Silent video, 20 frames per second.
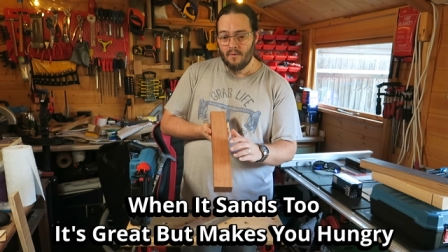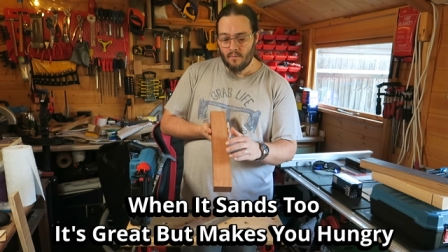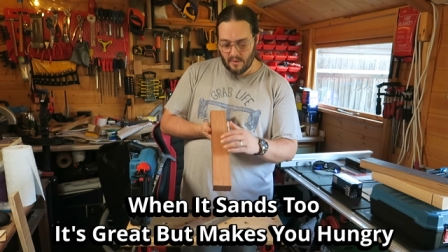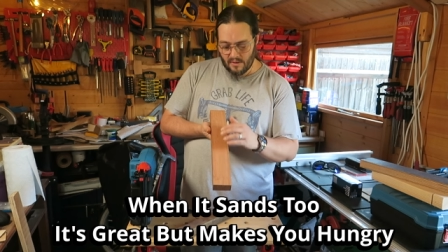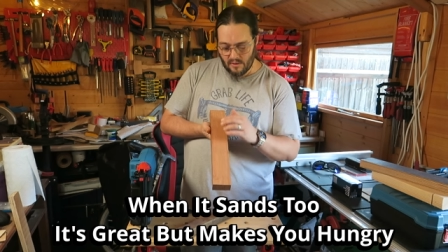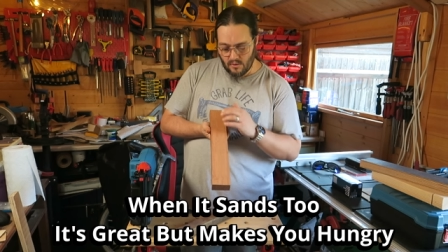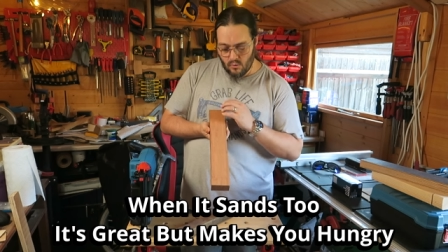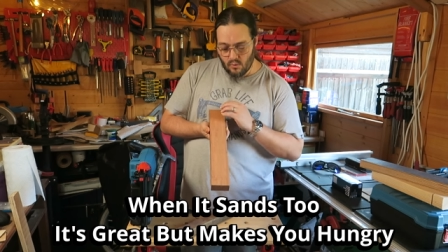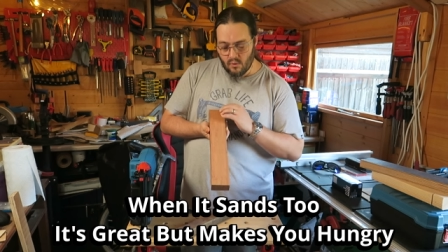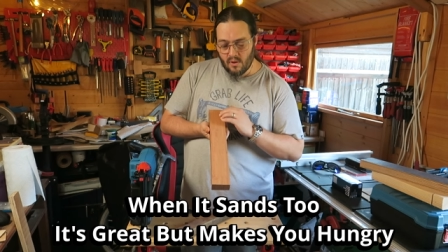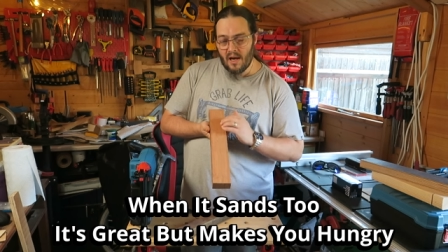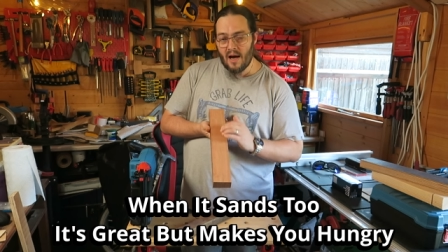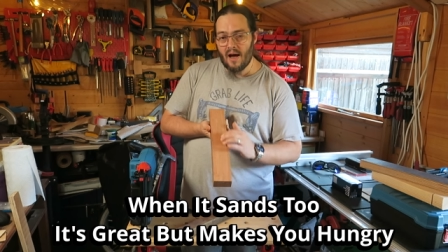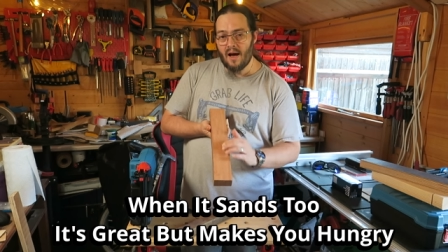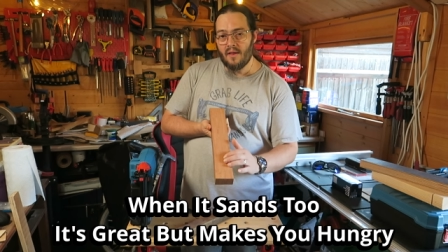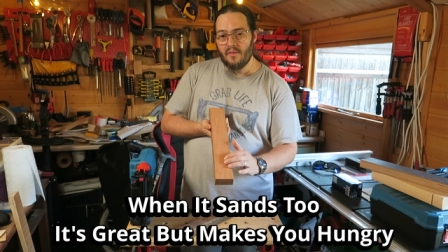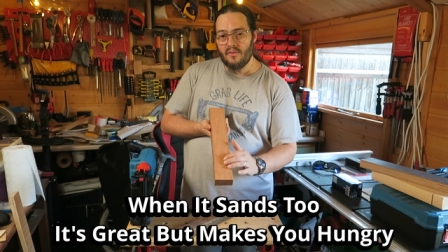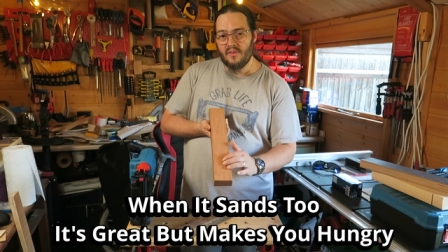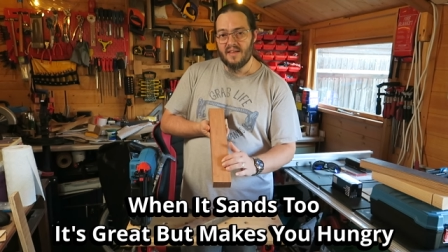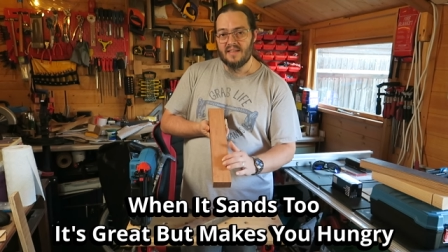When you
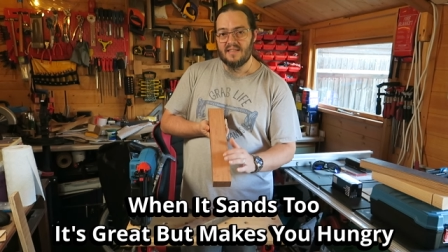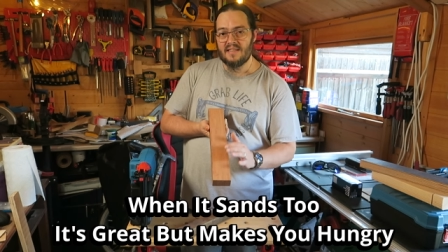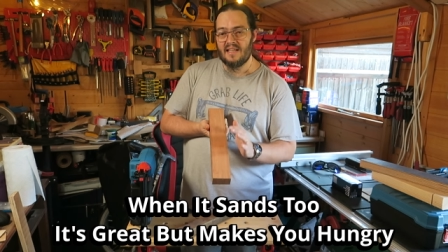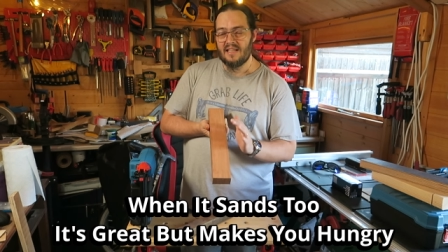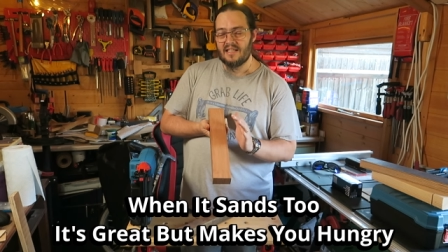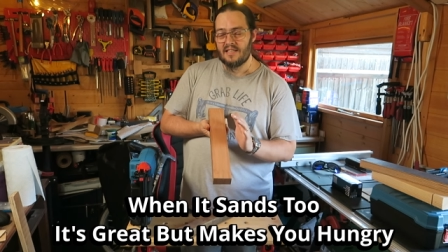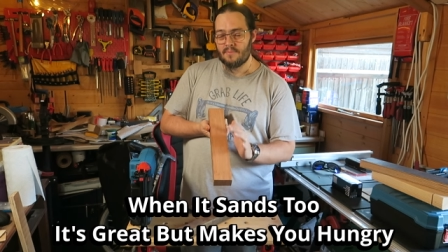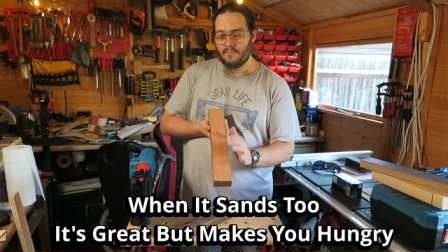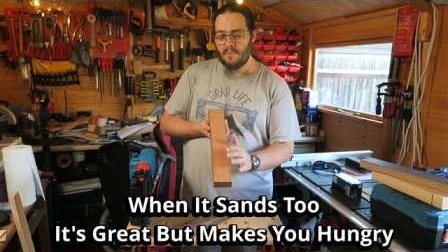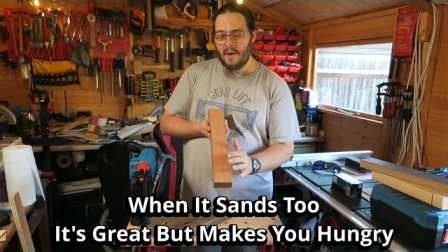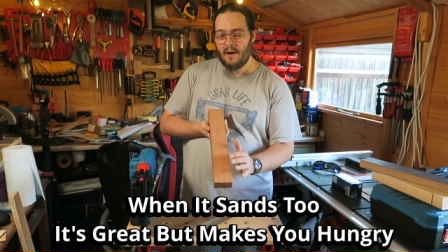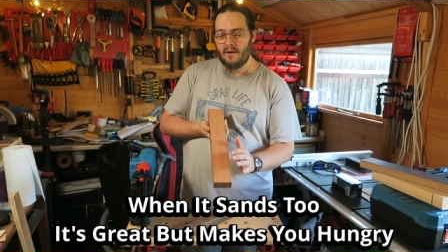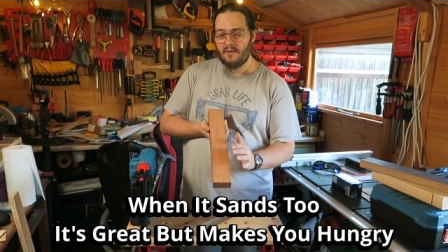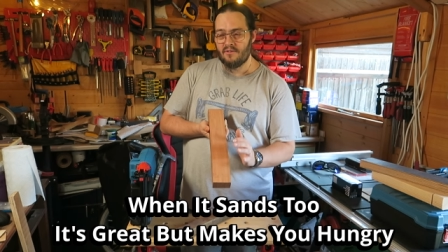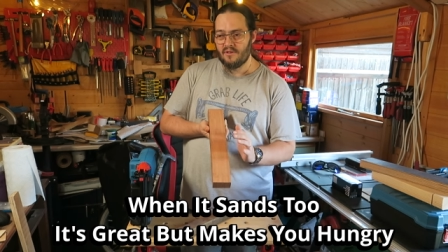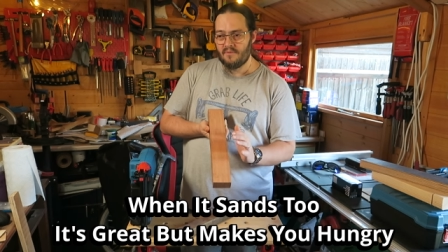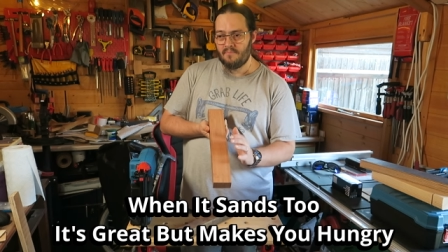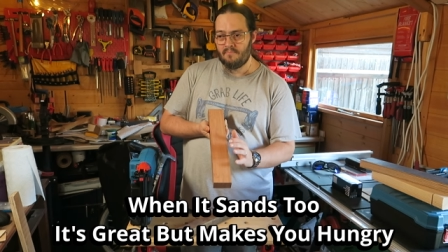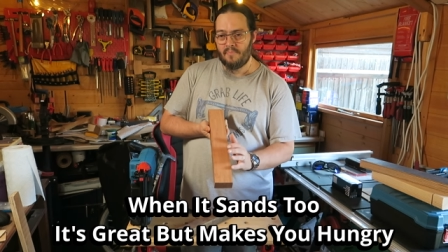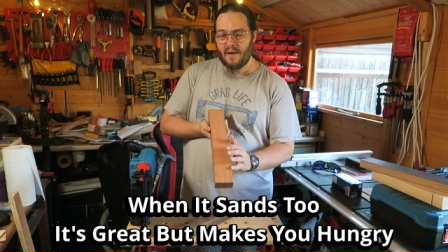cut this, it
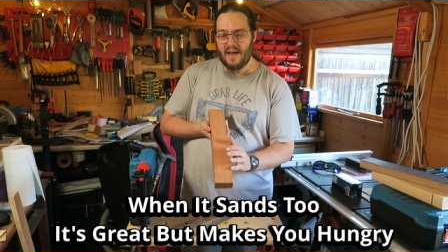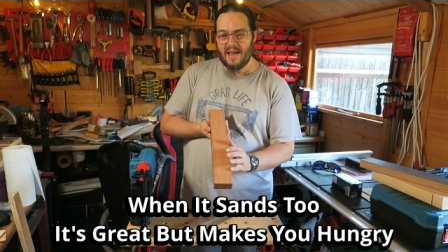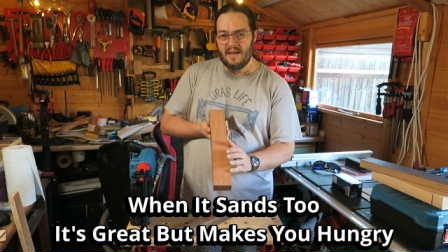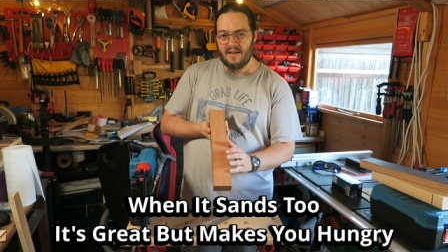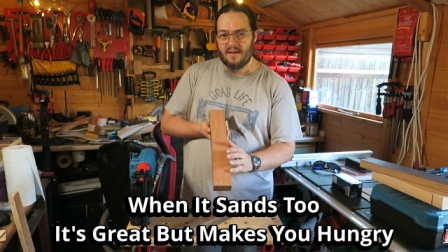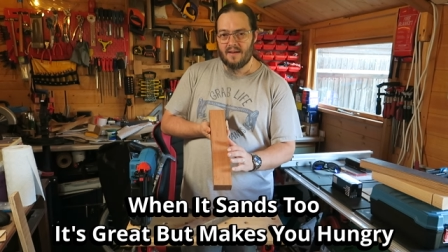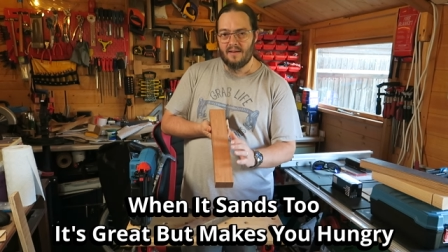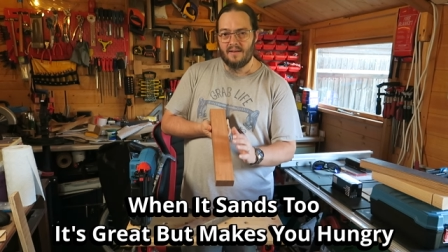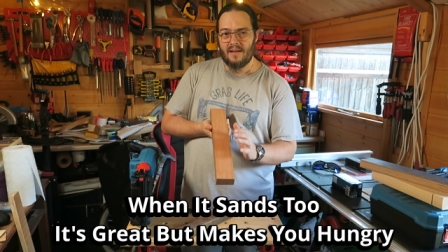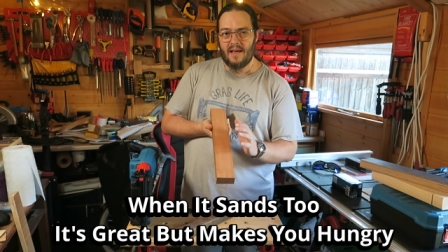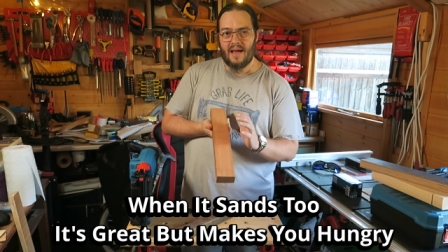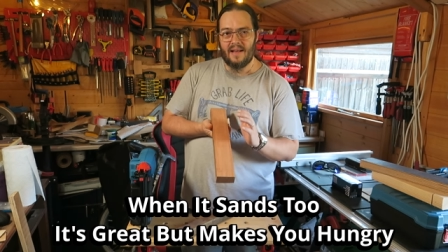smells of bacon,